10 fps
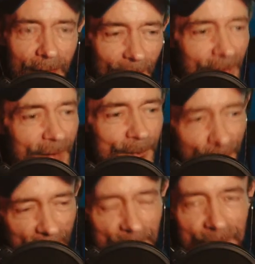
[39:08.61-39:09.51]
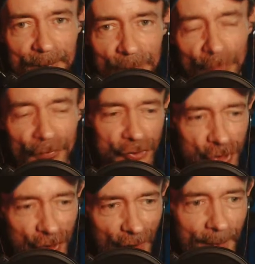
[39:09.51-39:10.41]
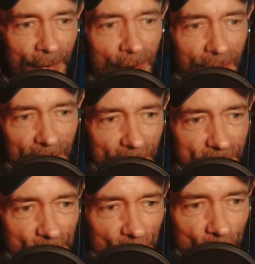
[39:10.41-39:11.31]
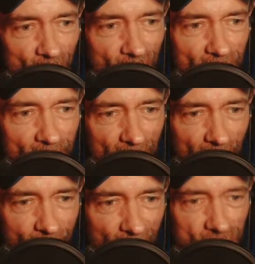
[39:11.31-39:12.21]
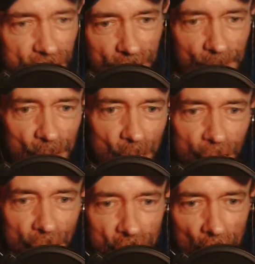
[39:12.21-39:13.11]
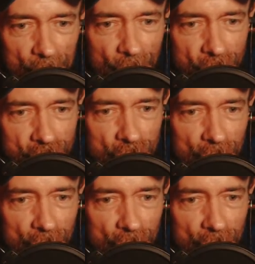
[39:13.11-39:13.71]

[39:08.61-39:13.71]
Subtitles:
I'm going to pimp Mulder's crib. Let's have a look, see a picture of Mulder's office.